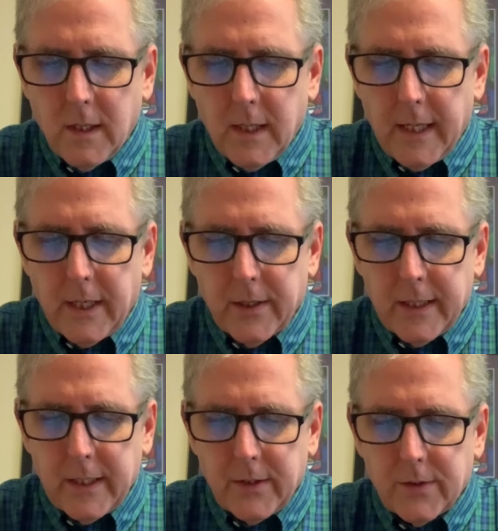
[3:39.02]
Here
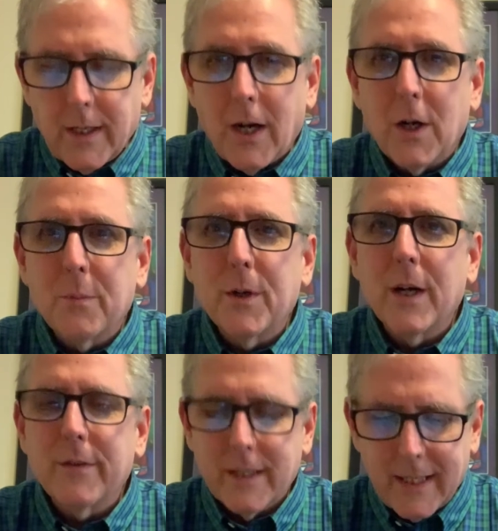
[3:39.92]
is our
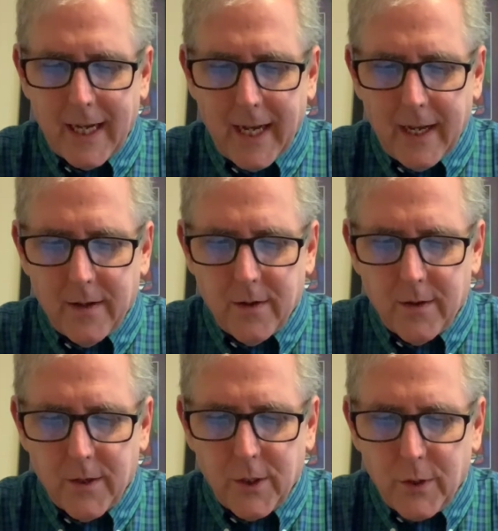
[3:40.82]
prayer for today.
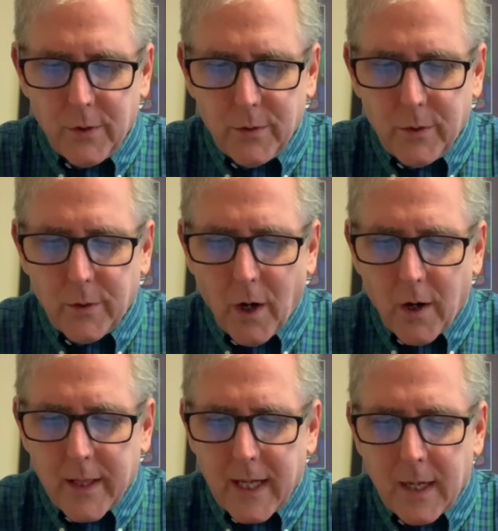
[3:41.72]
You who are
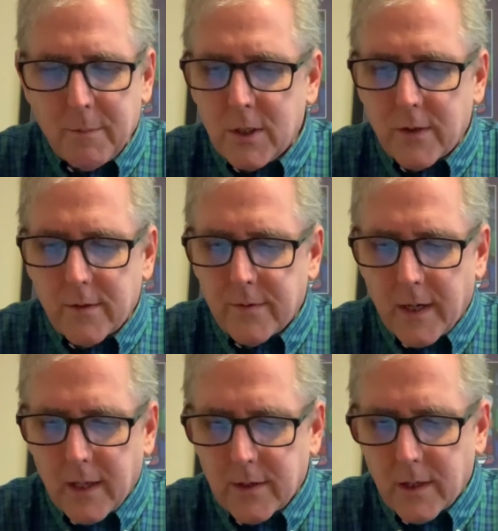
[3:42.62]
the image of the
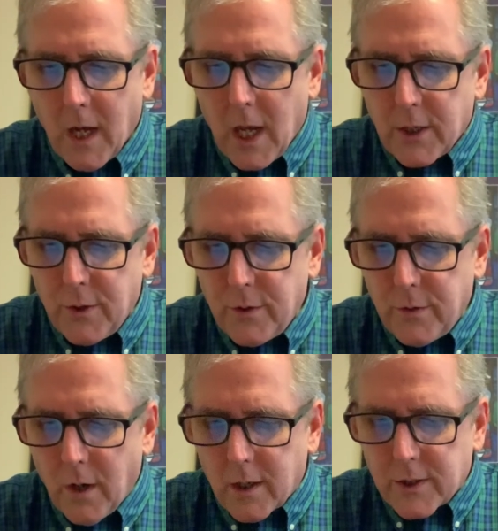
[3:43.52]
Father,
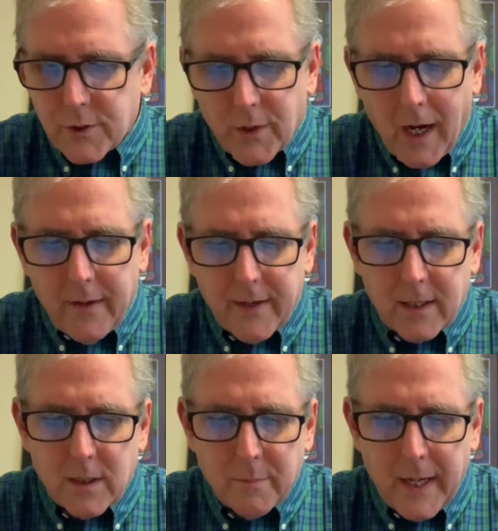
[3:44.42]
you are striving
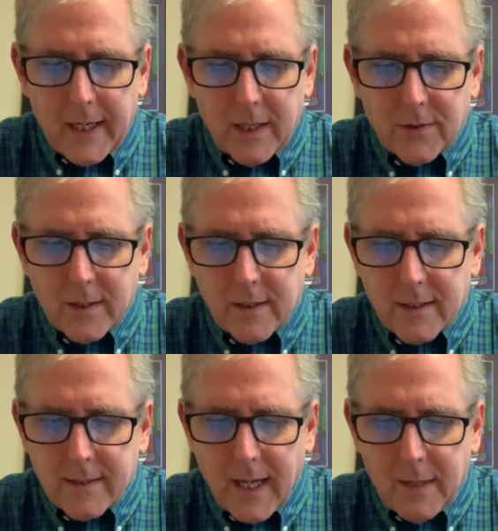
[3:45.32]
to make us into the
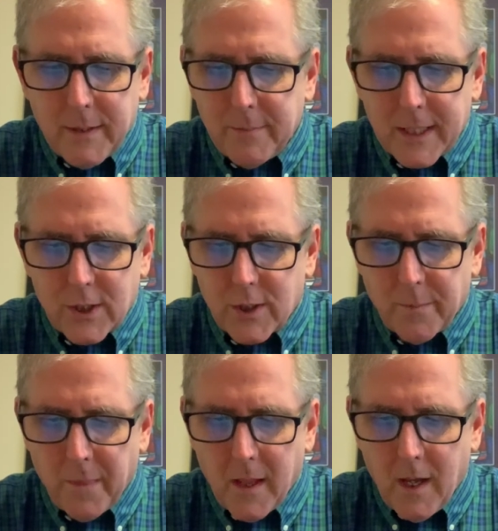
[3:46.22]
same image.
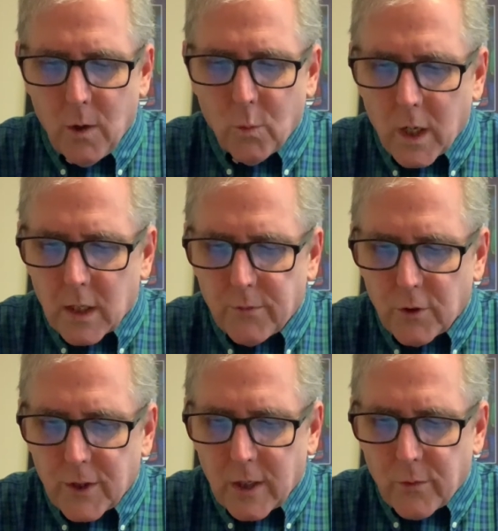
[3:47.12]
Wonderful
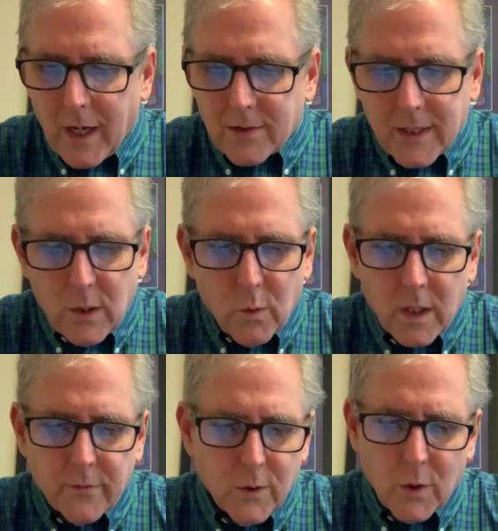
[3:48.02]
generosity,
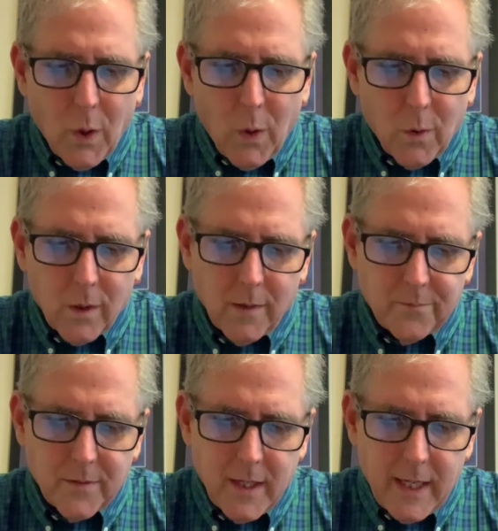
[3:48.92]
wonderful goal.
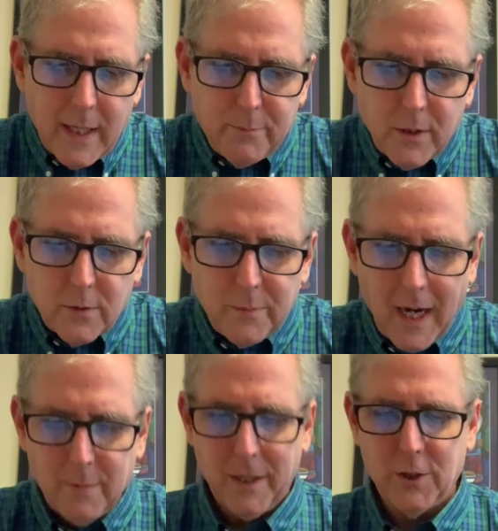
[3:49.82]
It puts
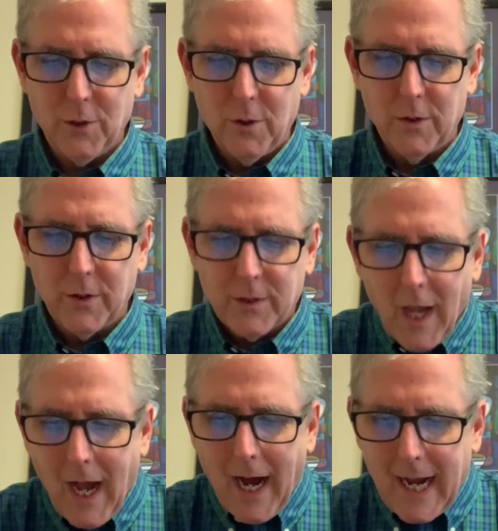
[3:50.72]
back my shoulders.
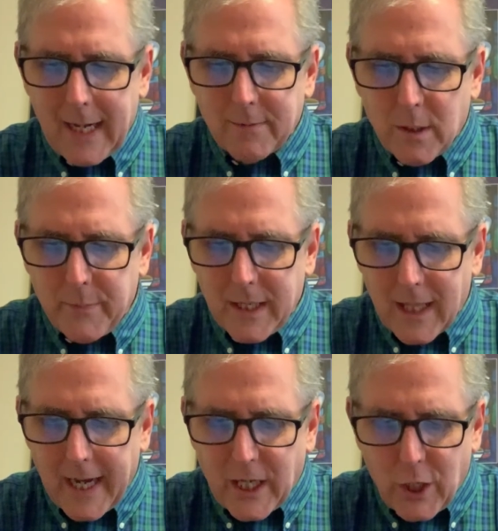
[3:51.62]
I am to be
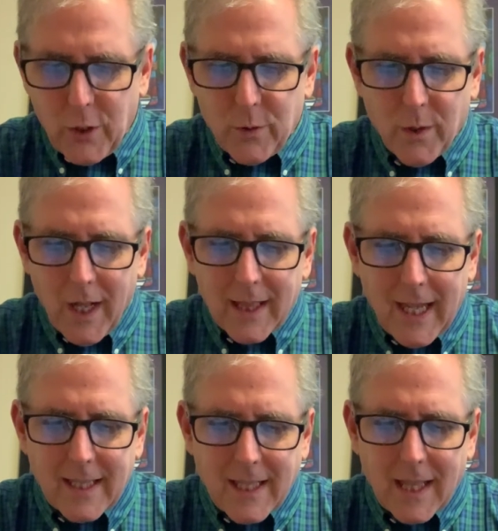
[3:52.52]
like you.
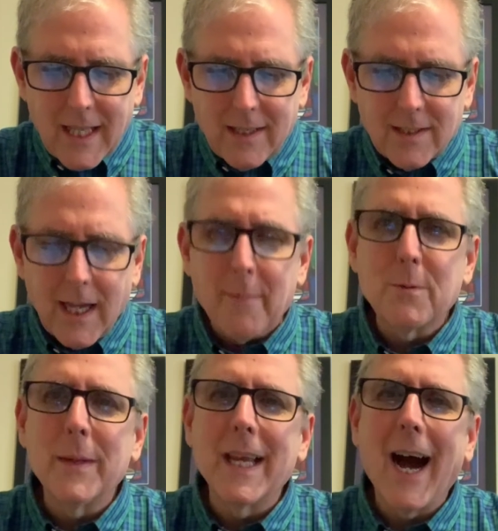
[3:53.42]
Let nothing stop
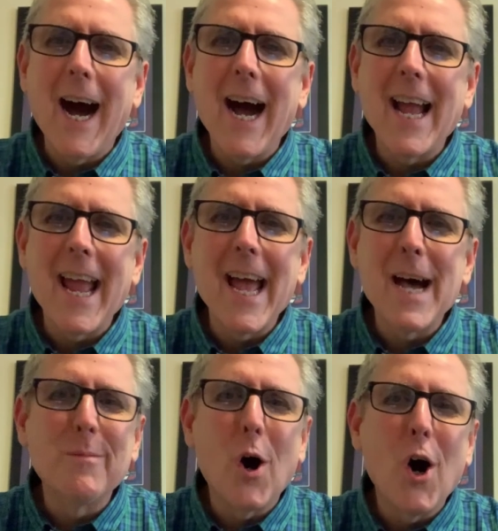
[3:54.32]
me. I
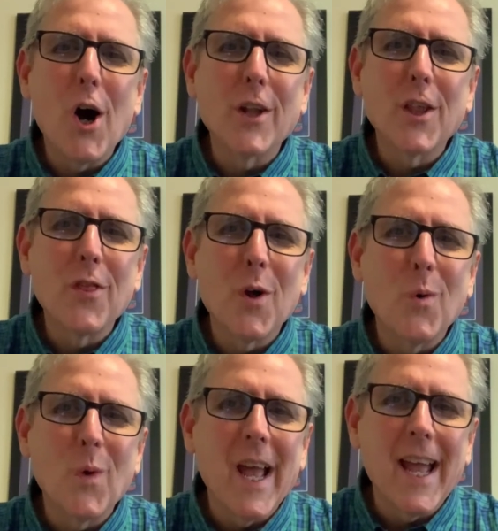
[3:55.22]
am on the
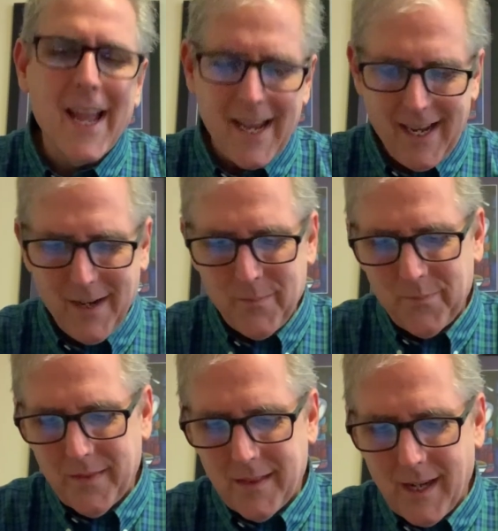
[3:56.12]
way.
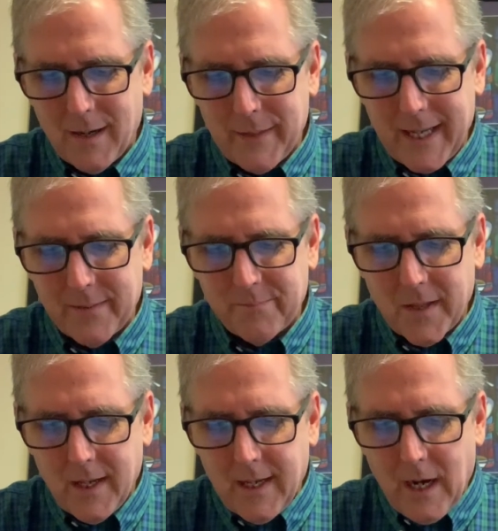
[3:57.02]
Amen.
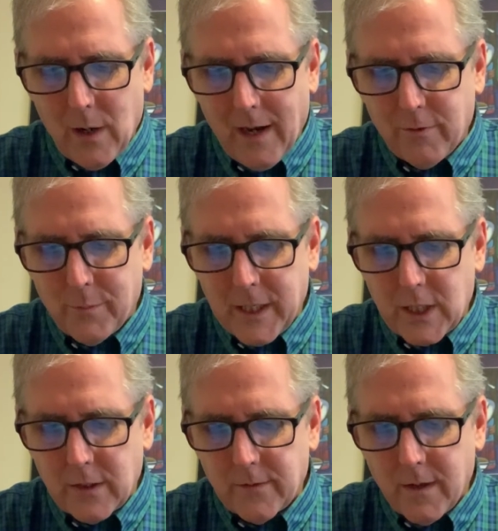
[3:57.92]
Our
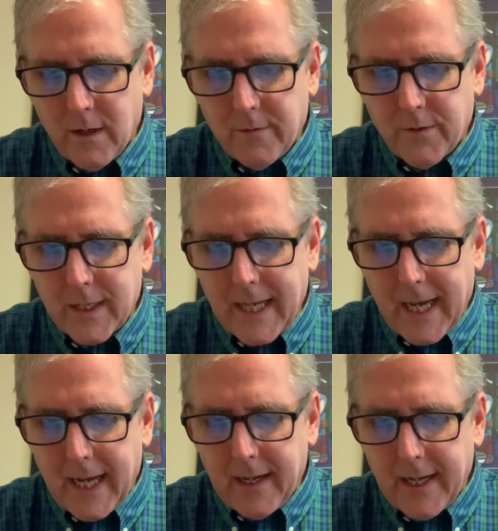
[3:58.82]
affirmation for the day.